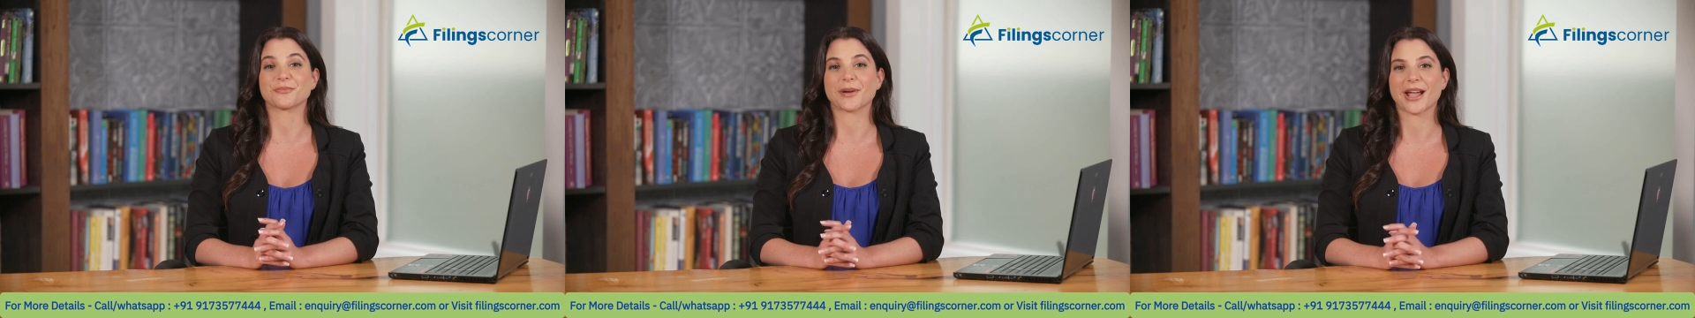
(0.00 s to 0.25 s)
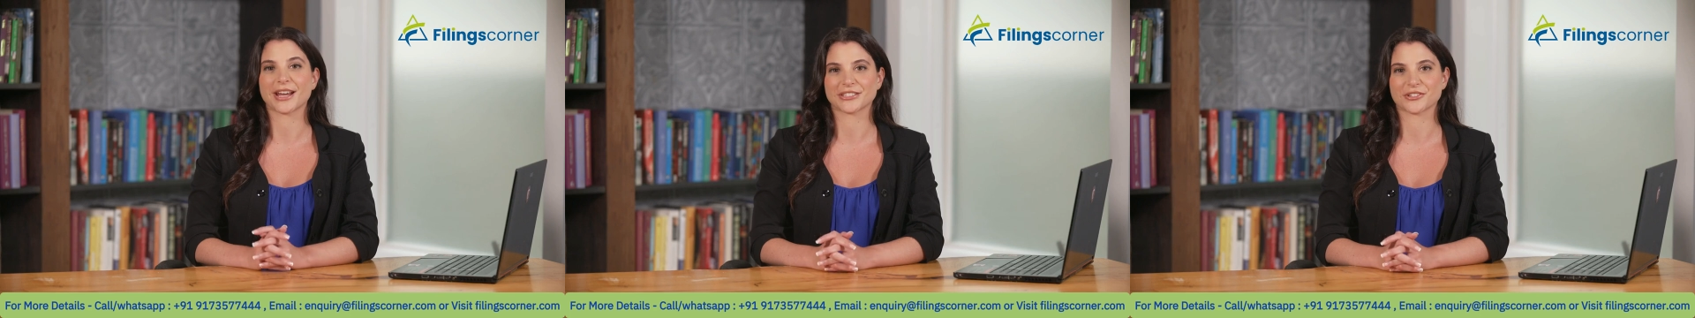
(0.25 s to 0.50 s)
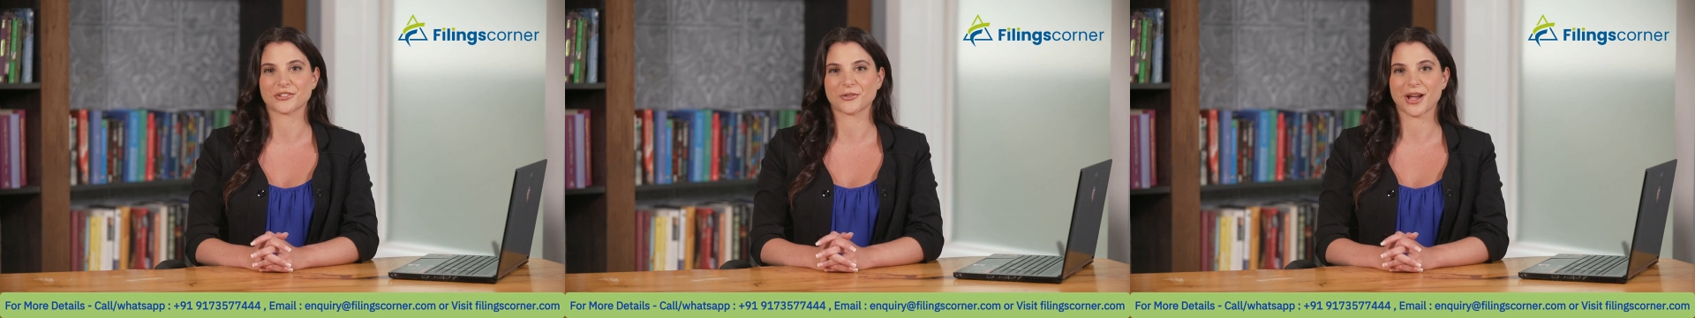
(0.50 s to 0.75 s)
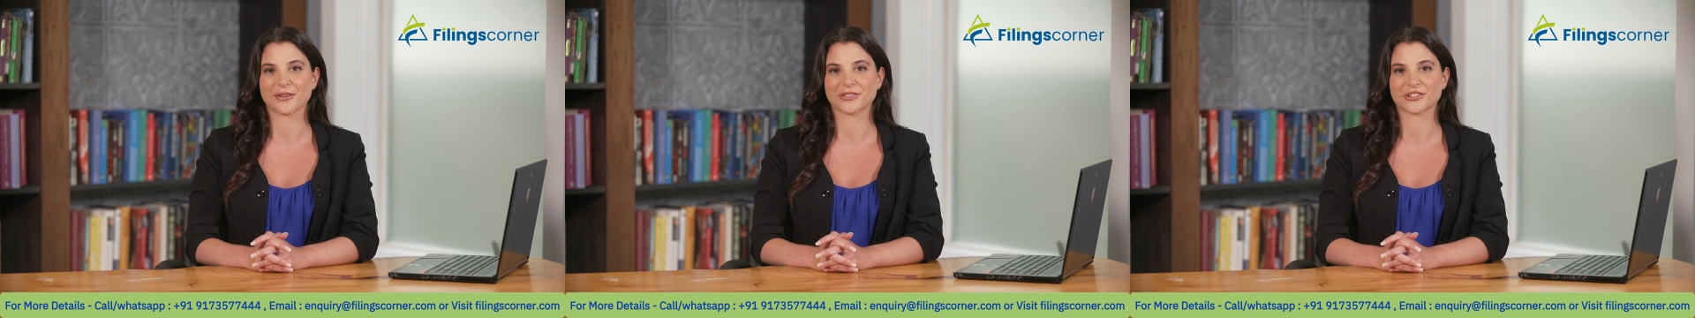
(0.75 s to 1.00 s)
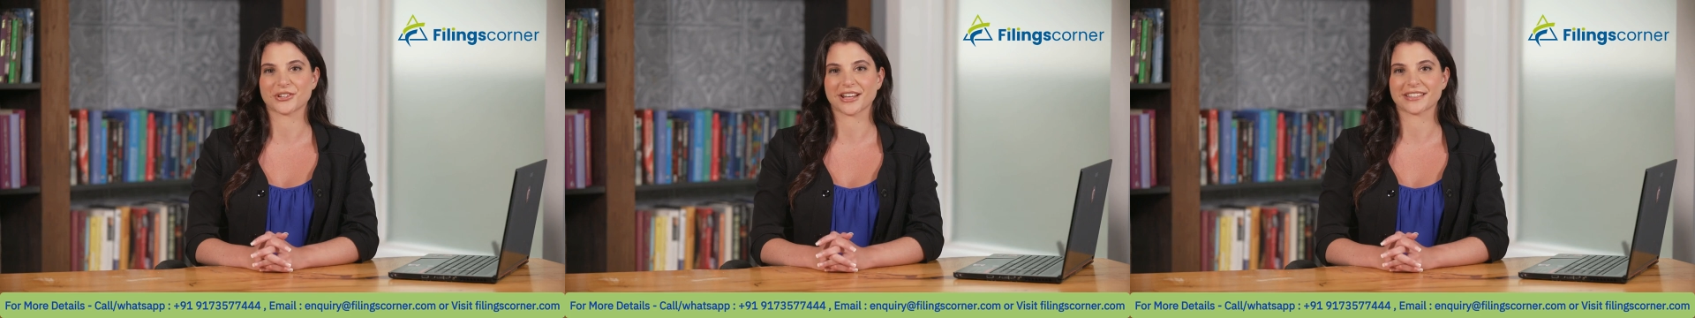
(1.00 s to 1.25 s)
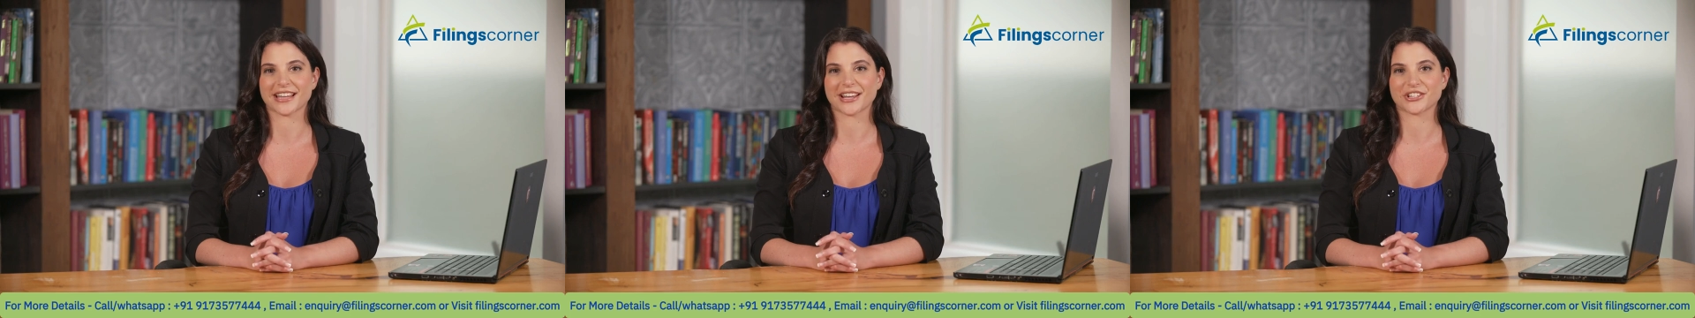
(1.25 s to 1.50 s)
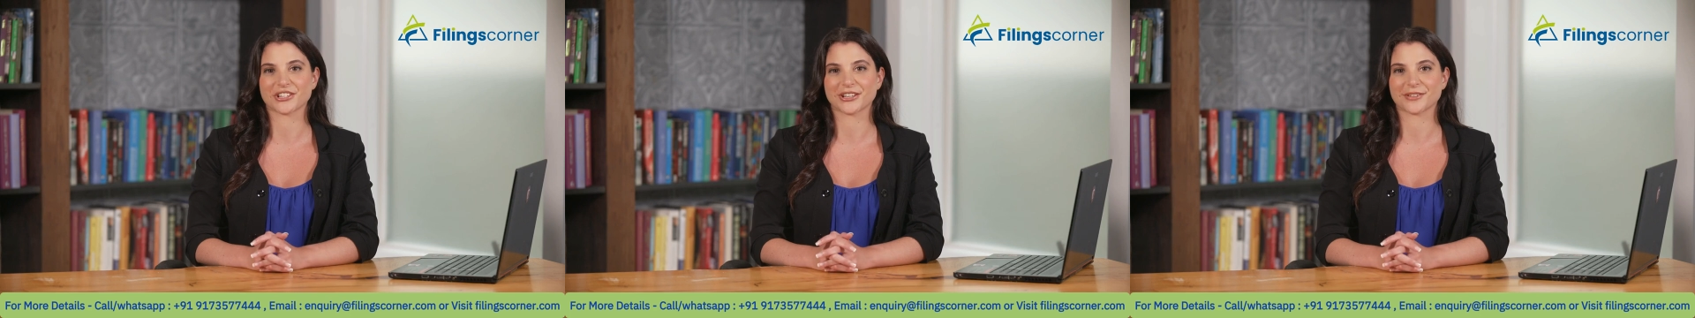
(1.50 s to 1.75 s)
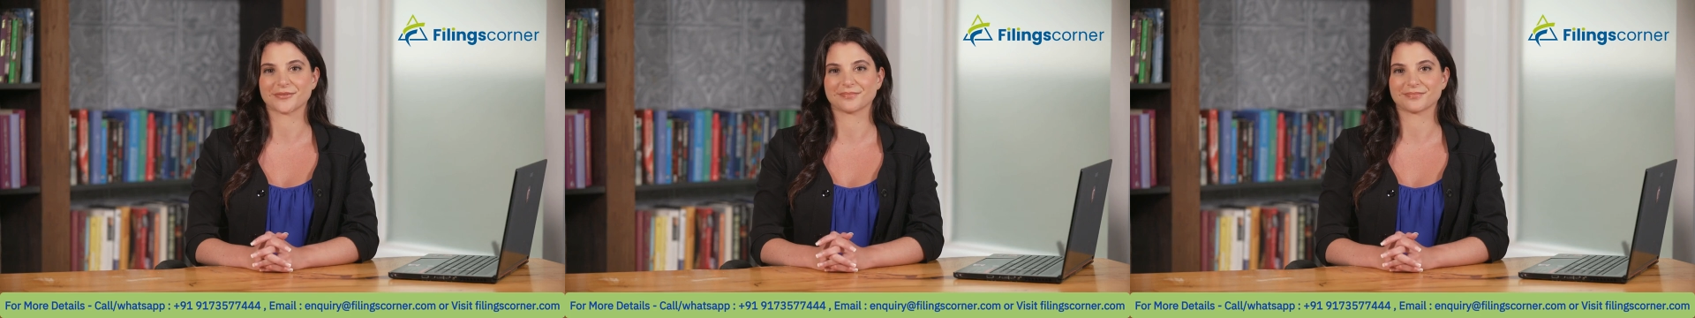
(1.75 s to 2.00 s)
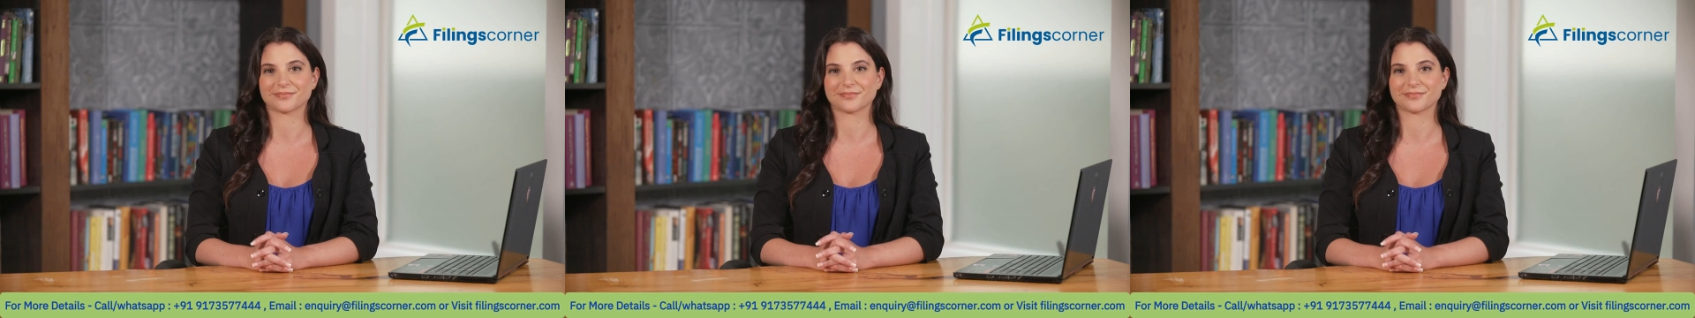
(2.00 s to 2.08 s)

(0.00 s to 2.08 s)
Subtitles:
mind throughout the transaction.